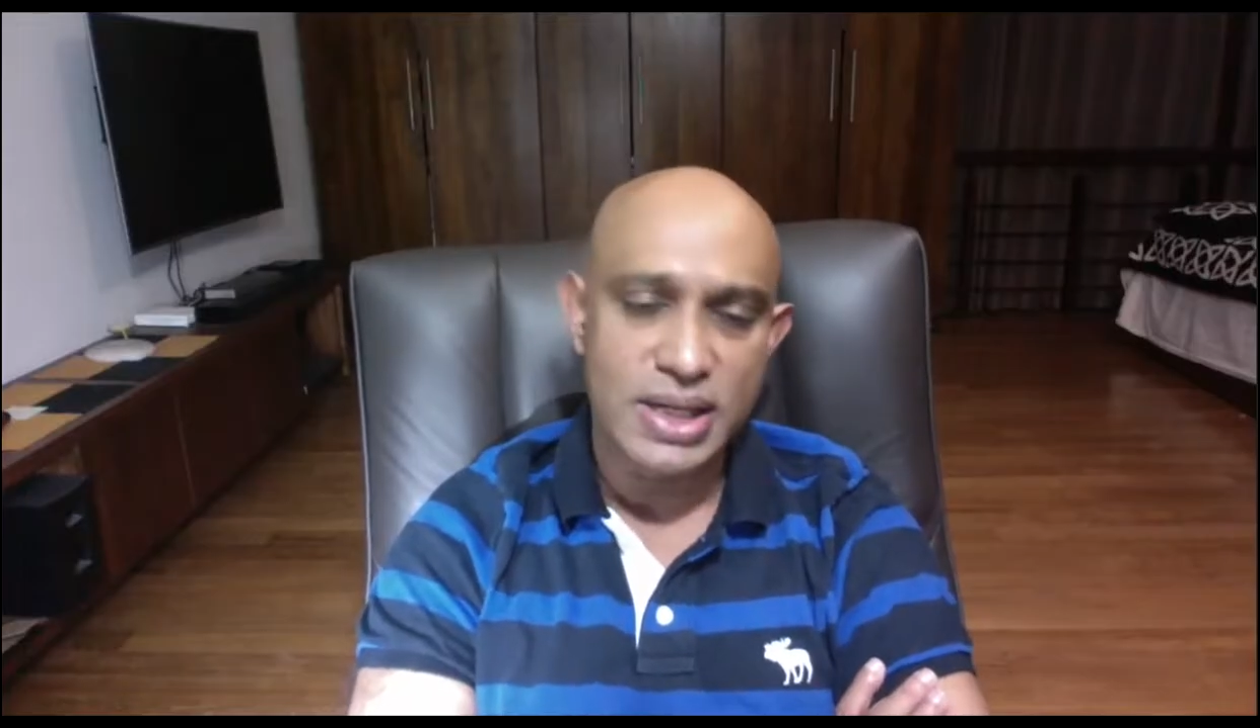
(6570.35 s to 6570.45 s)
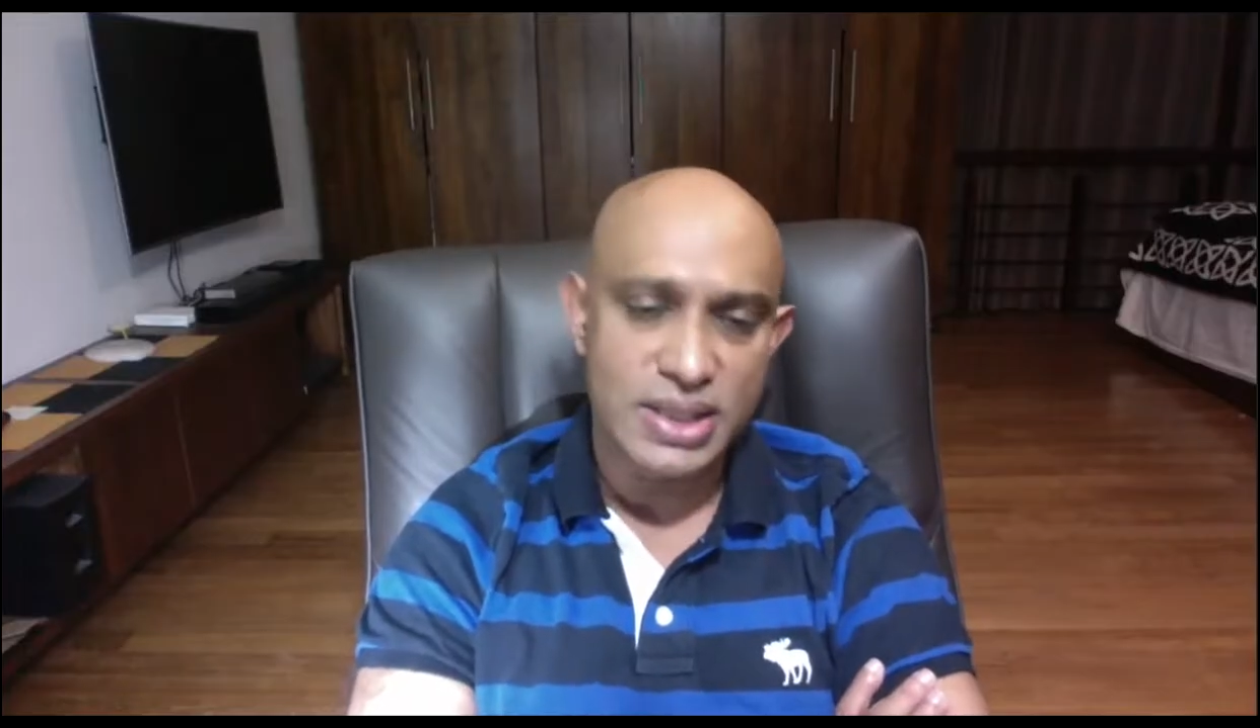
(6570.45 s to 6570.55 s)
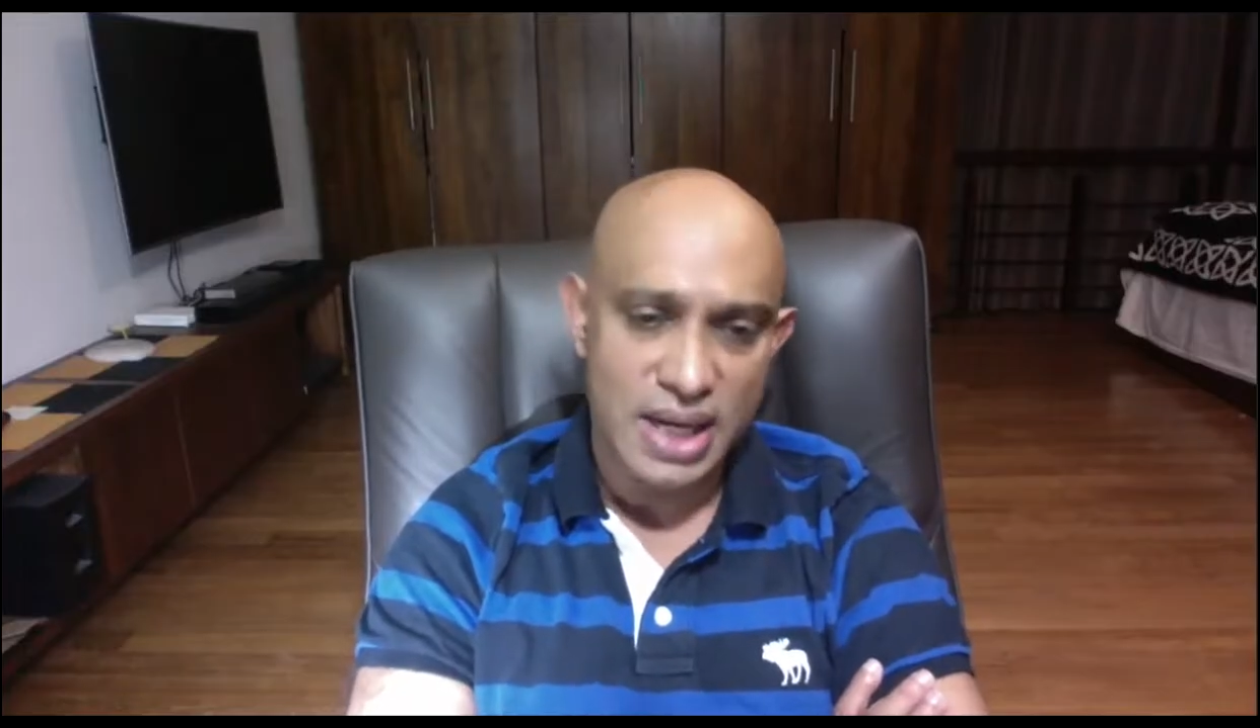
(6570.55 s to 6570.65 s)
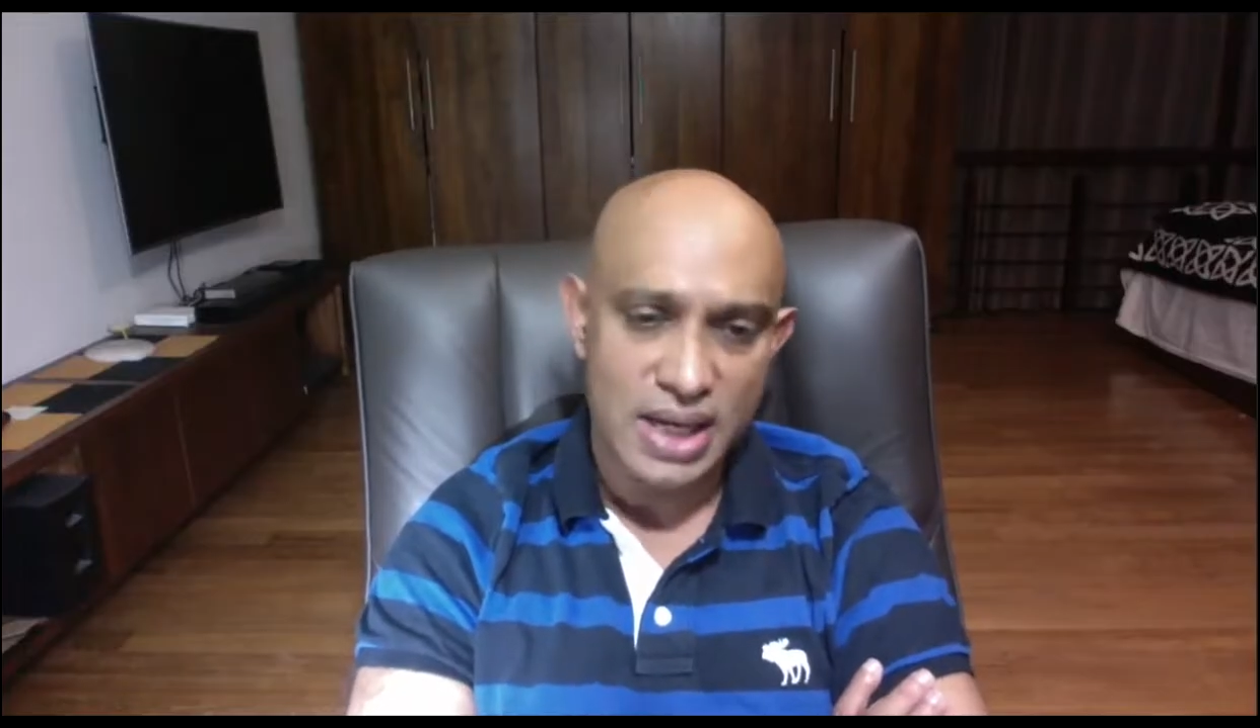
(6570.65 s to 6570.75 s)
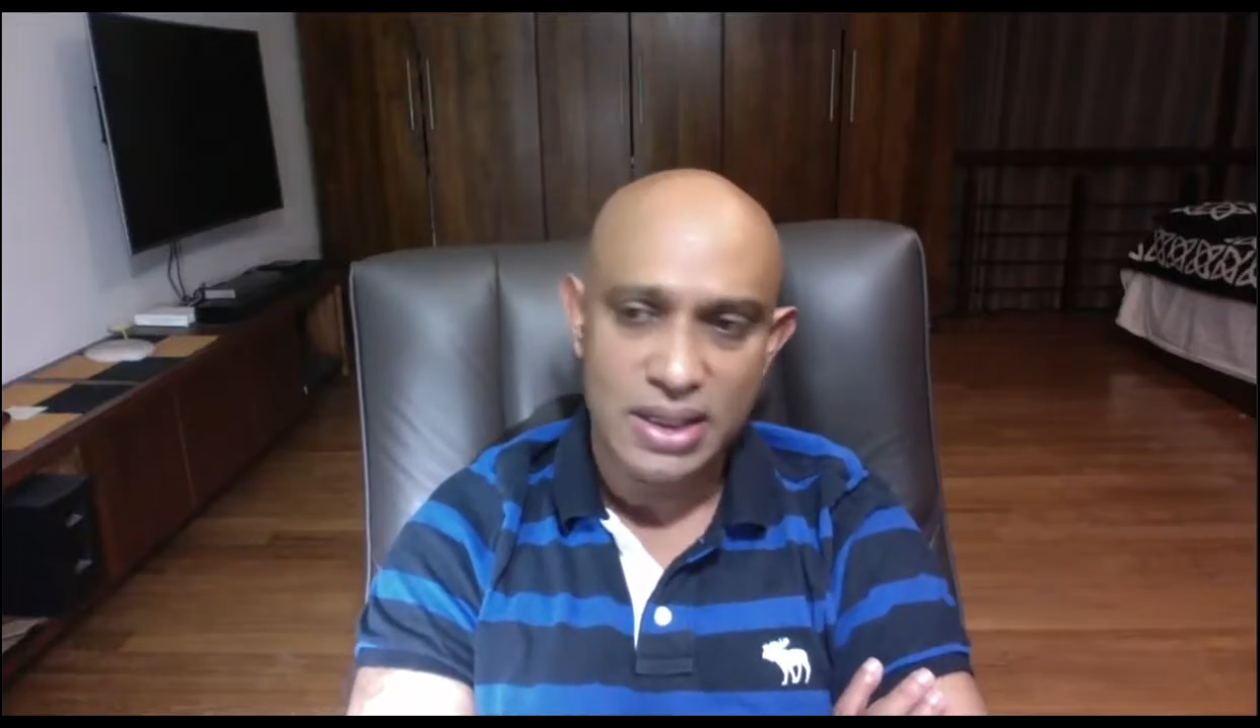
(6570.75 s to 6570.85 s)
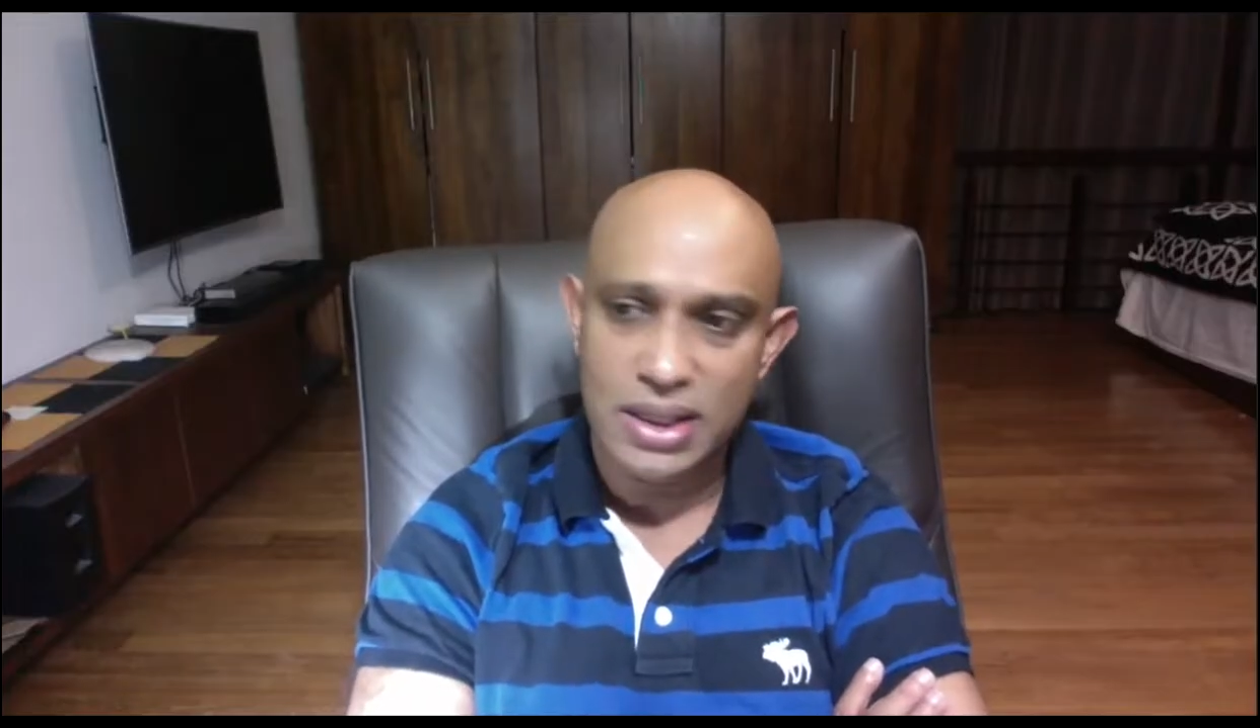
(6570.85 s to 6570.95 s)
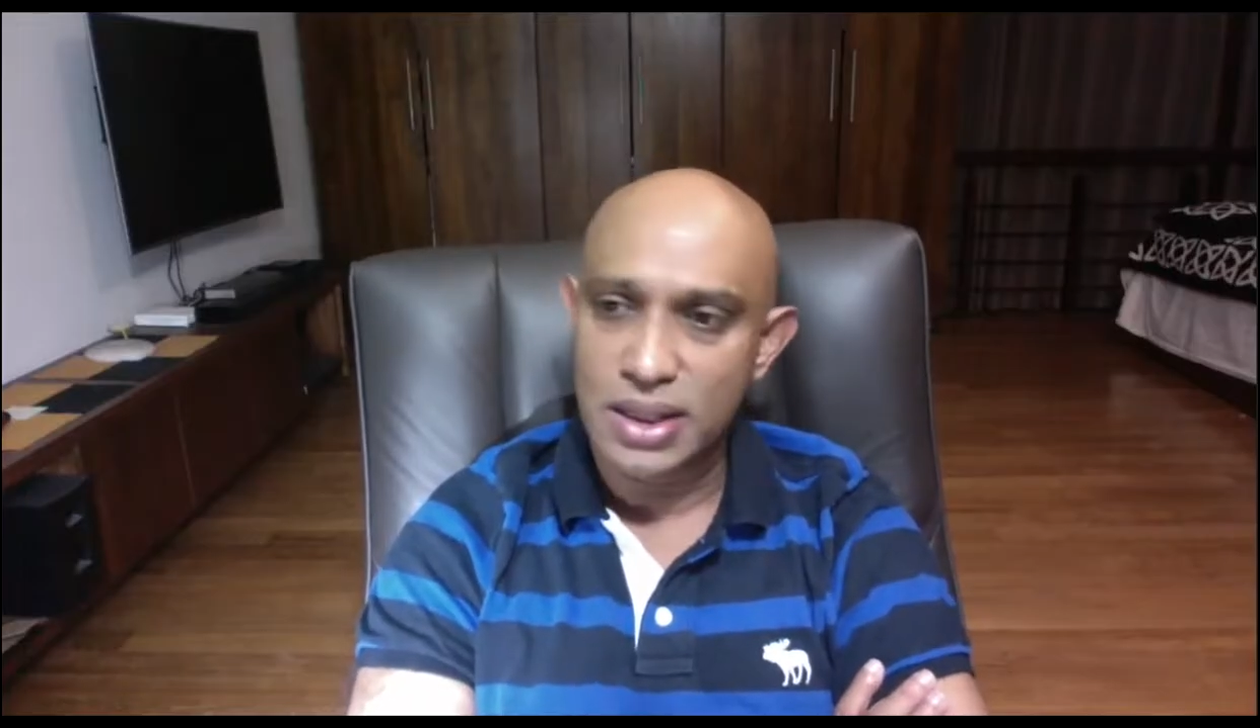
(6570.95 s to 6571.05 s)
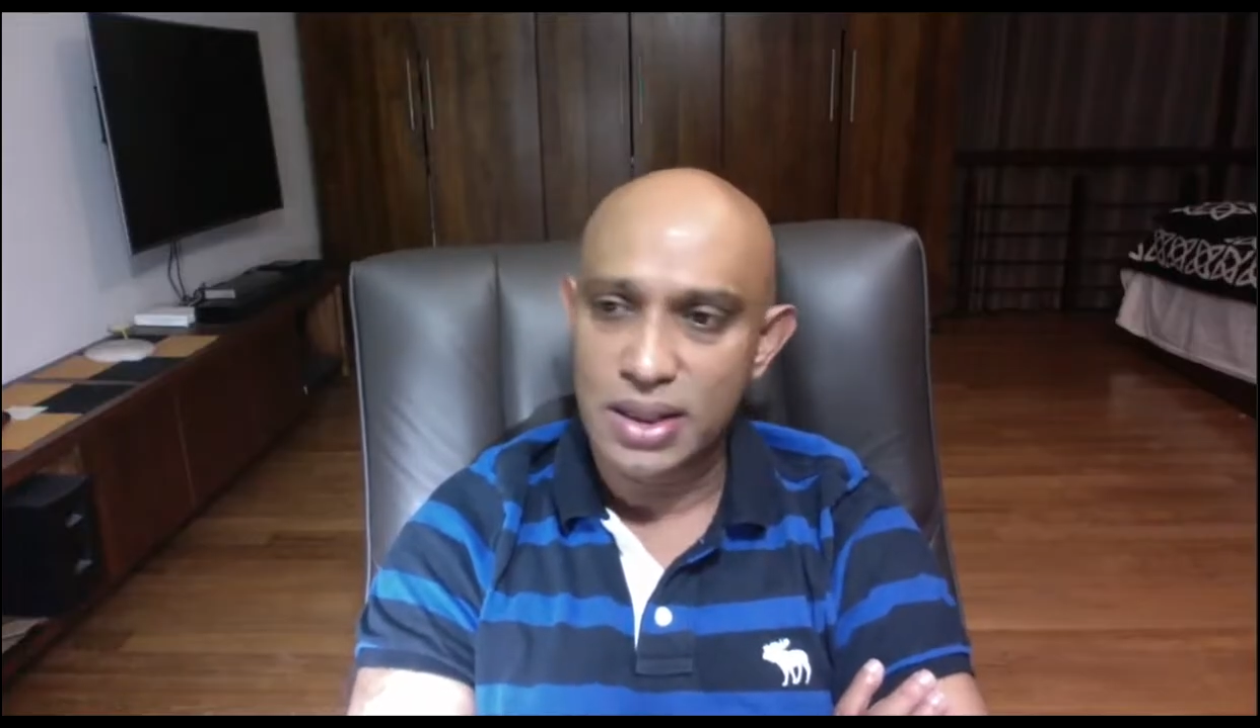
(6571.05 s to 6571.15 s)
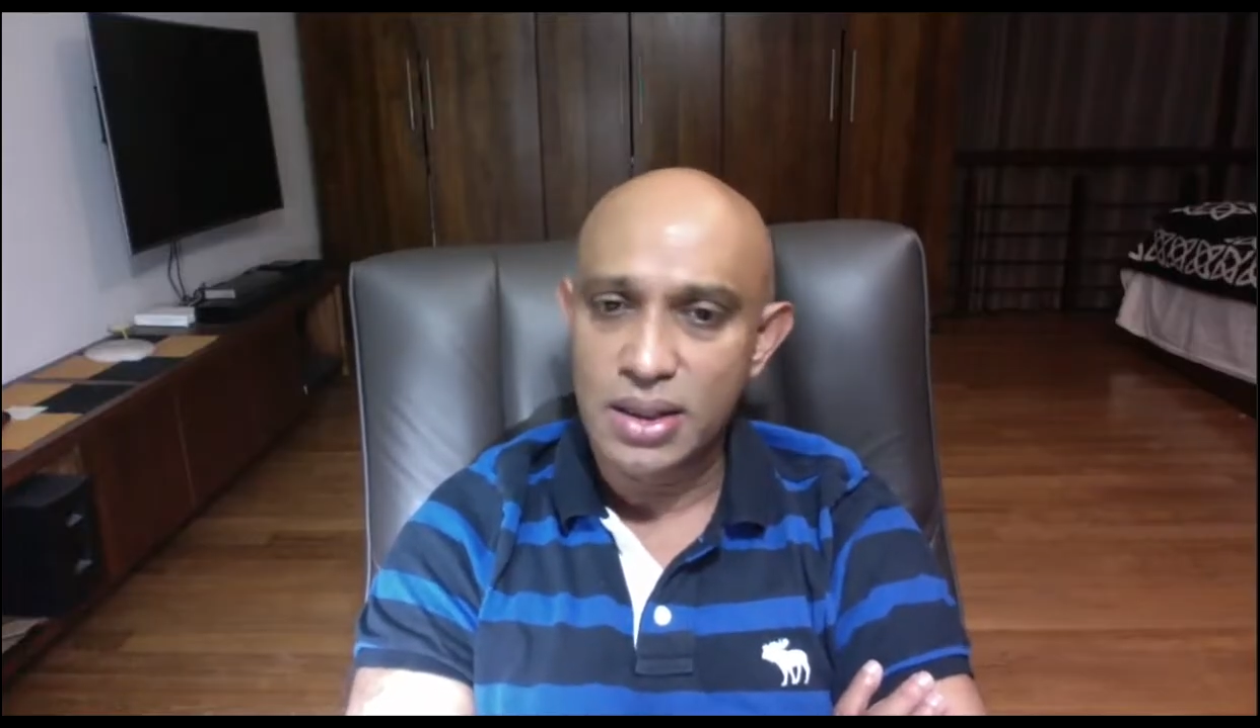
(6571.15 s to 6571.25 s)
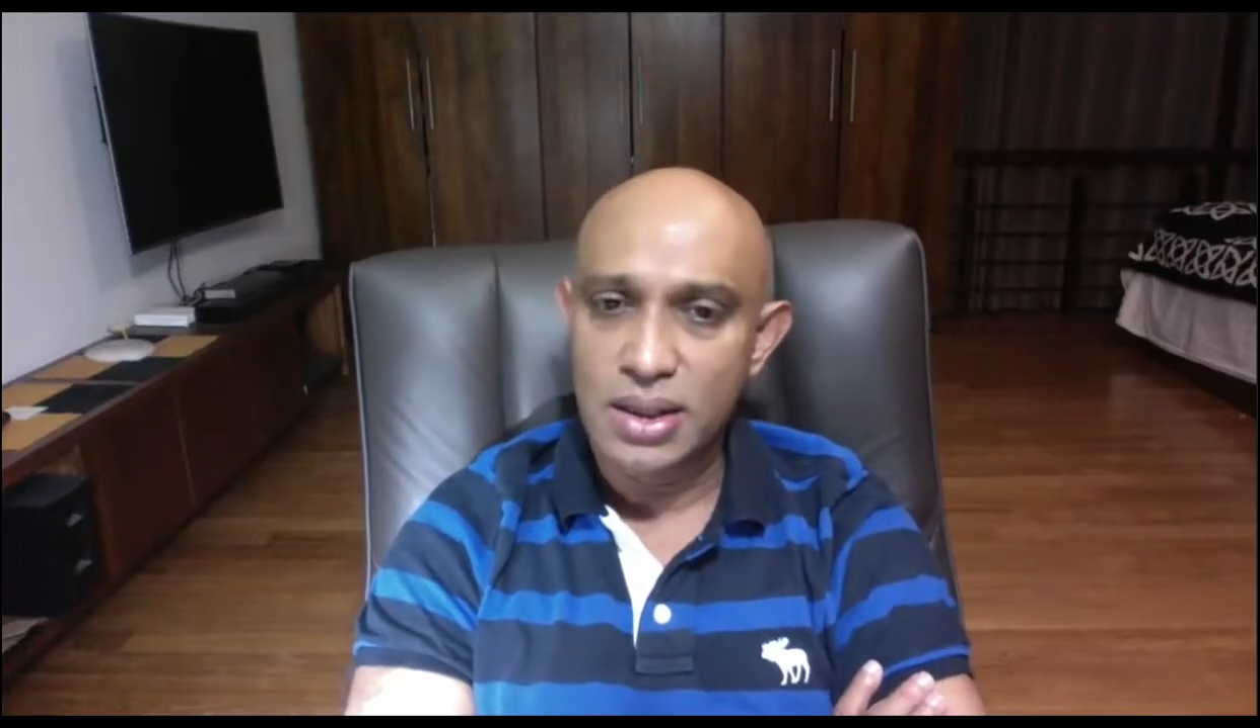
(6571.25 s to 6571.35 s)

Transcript: inside the